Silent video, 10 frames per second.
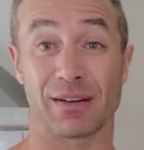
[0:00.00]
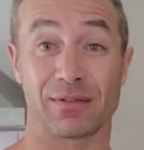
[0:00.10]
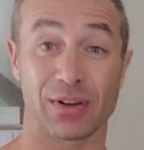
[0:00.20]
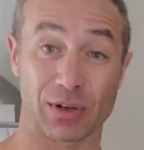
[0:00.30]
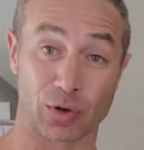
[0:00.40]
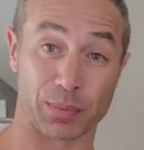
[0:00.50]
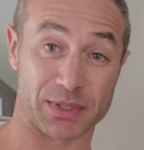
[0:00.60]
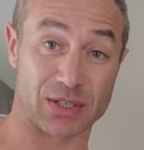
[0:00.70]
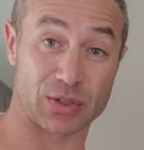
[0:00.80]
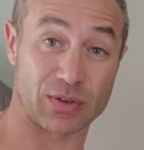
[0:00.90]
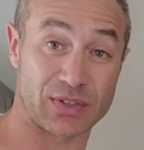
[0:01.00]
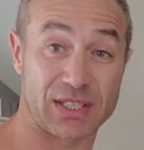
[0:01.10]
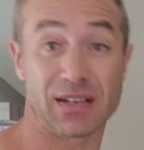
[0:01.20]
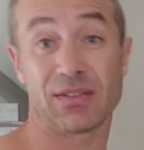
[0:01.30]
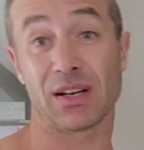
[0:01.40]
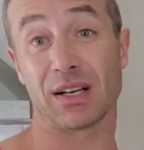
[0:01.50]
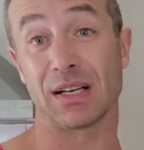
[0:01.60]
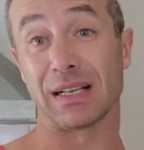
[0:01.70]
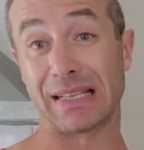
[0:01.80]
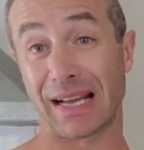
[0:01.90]
very low percentage of stevia,
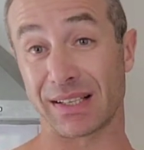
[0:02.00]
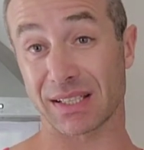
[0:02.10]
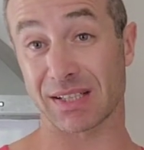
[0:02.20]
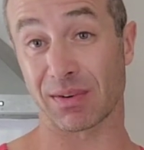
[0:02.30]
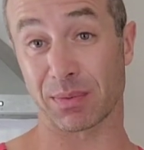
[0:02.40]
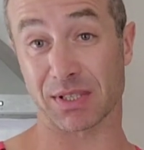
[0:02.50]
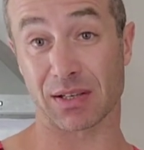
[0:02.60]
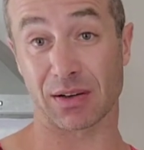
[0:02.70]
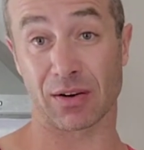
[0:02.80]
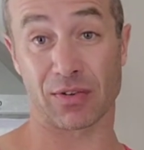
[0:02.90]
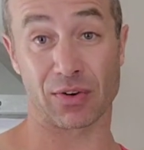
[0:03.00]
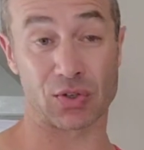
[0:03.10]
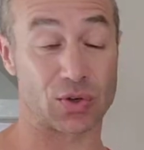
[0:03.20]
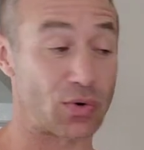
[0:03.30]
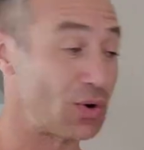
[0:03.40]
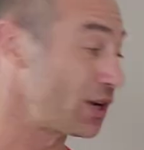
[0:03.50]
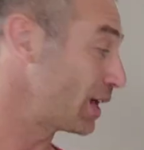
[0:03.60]
97% erythritol.